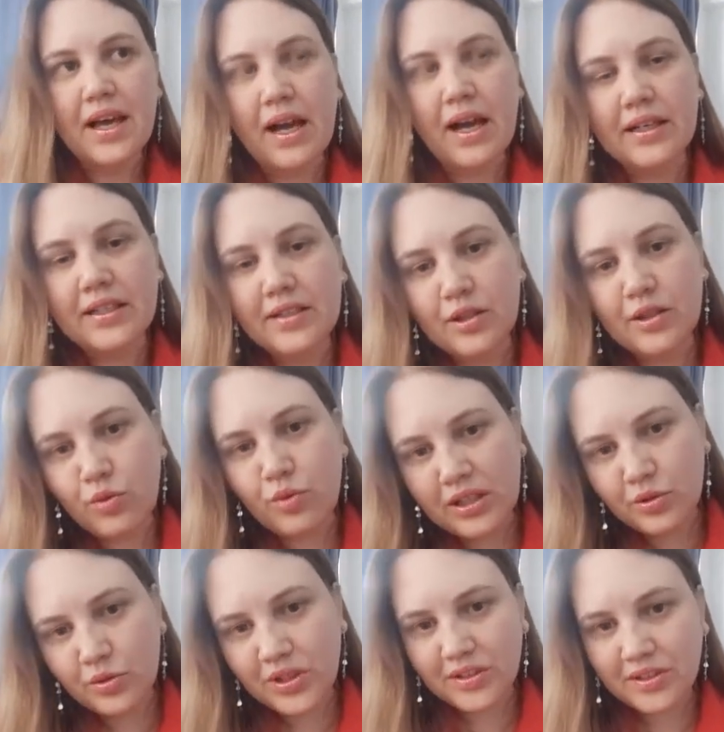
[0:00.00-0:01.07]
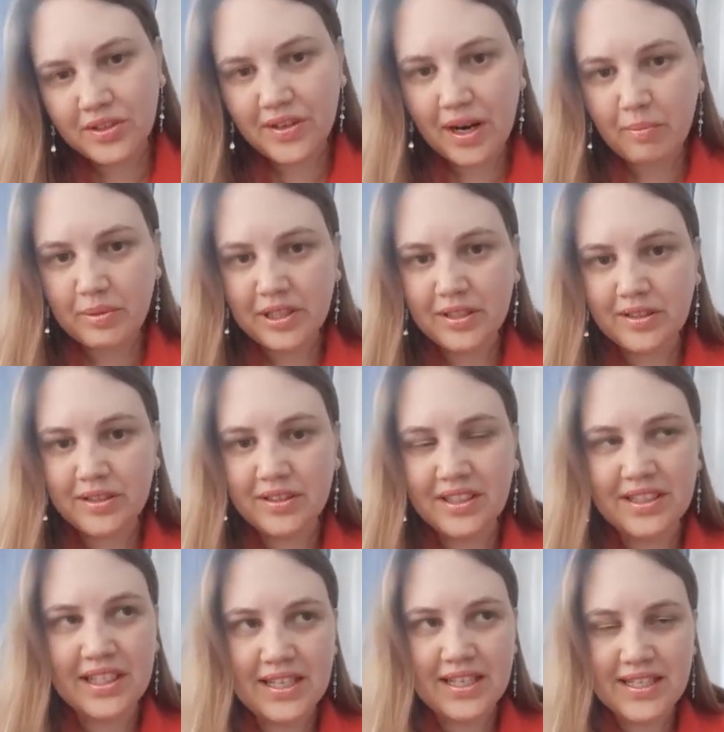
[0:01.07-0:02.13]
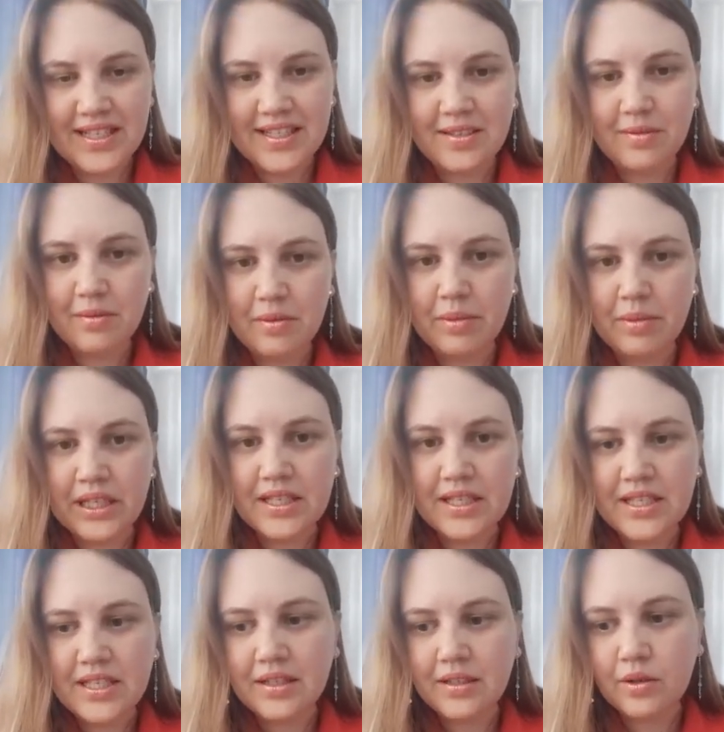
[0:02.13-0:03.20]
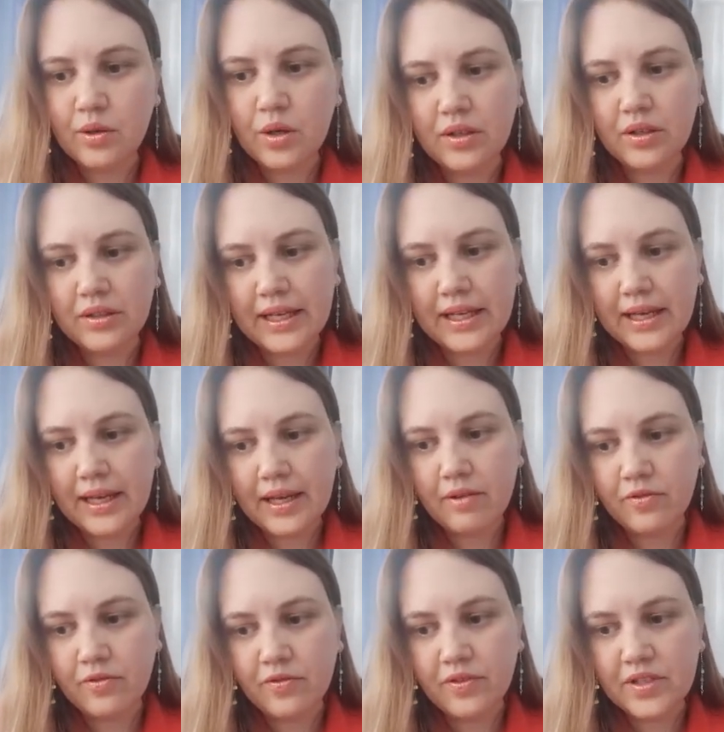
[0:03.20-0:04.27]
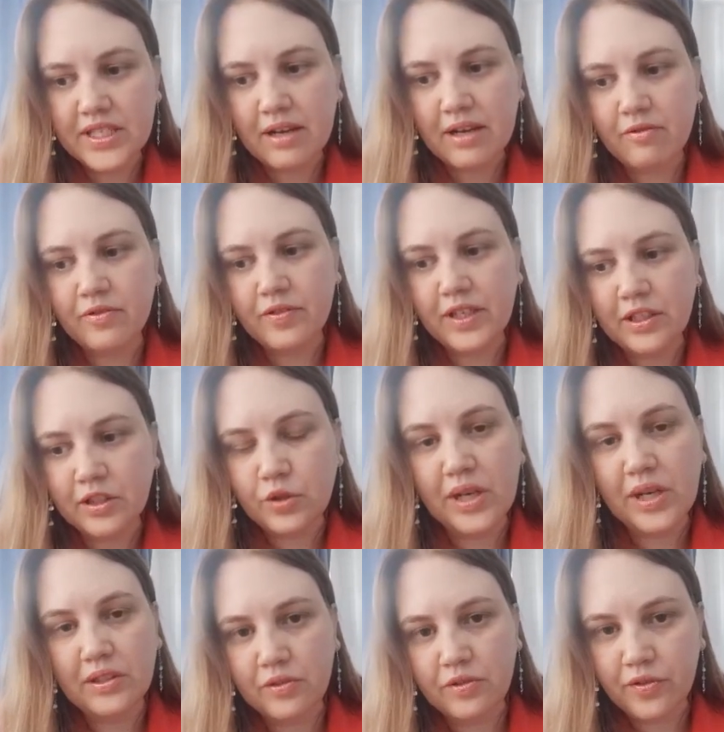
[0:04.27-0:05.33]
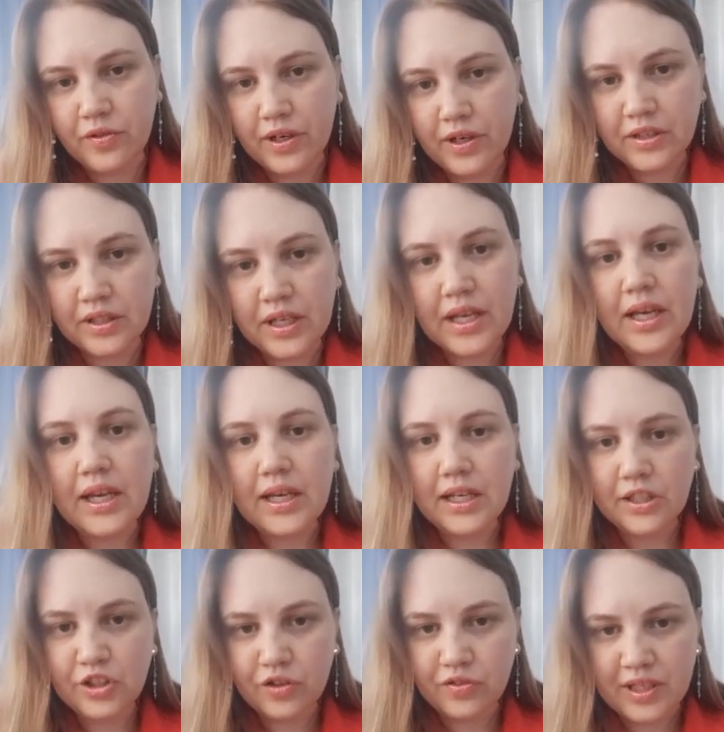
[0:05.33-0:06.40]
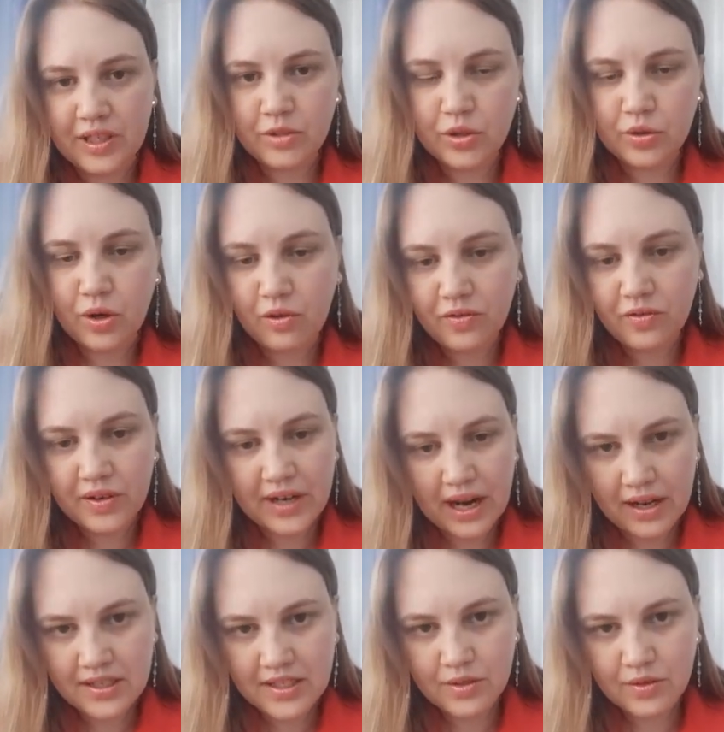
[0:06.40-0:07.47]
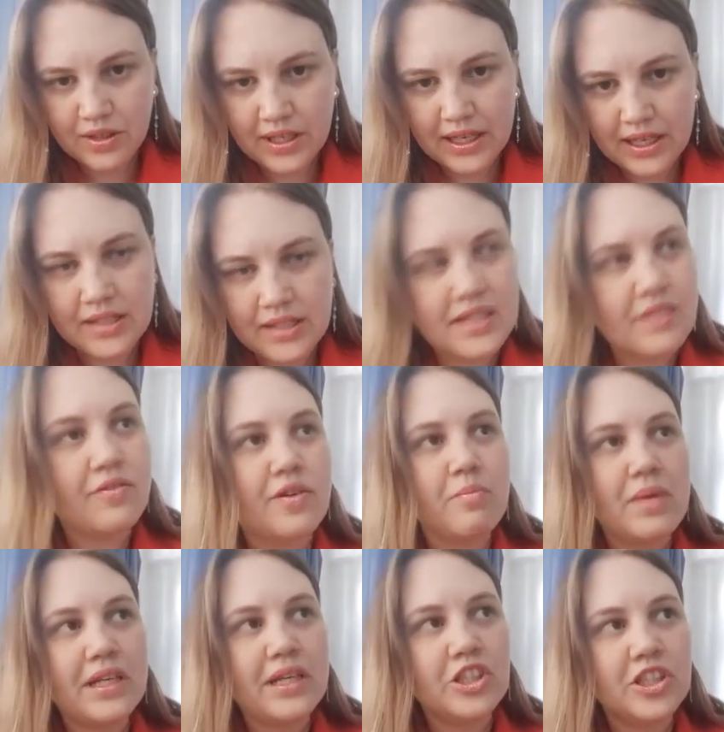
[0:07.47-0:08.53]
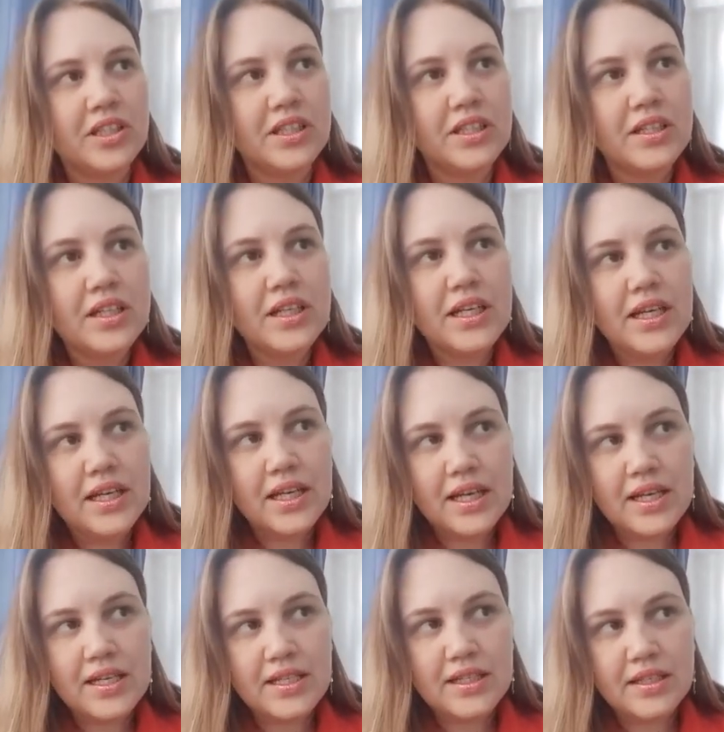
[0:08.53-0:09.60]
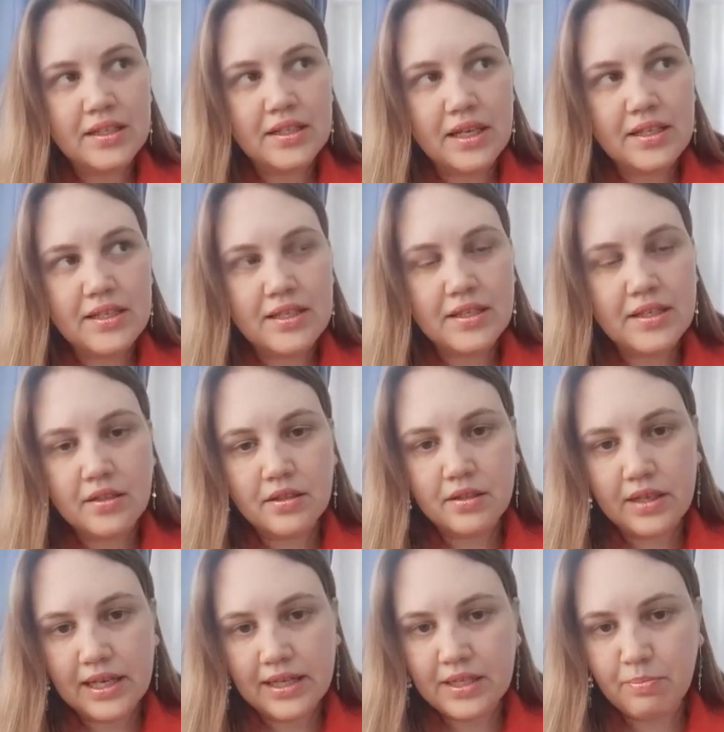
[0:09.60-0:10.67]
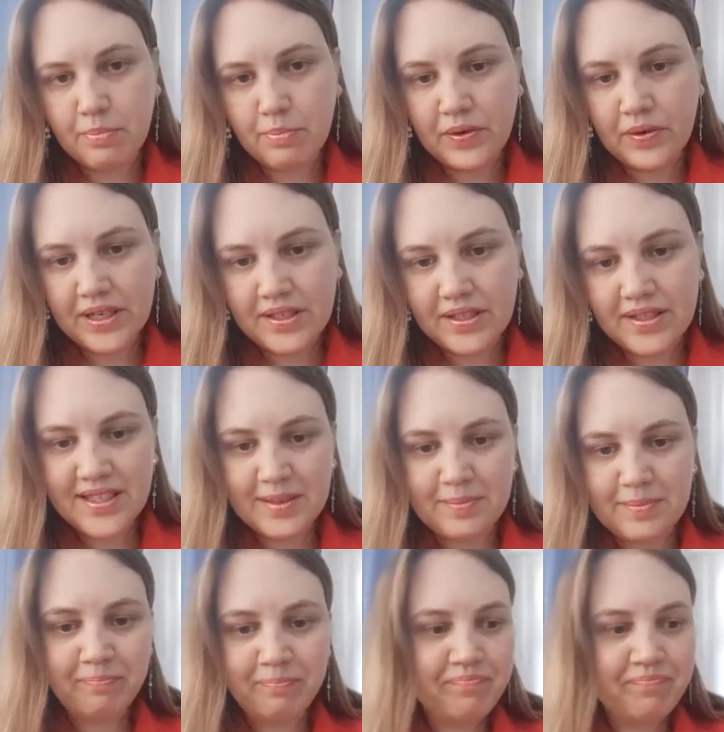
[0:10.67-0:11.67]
I didn't want to interrupt the guests because they have something new and different, each of them, to offer us today as information and as experience.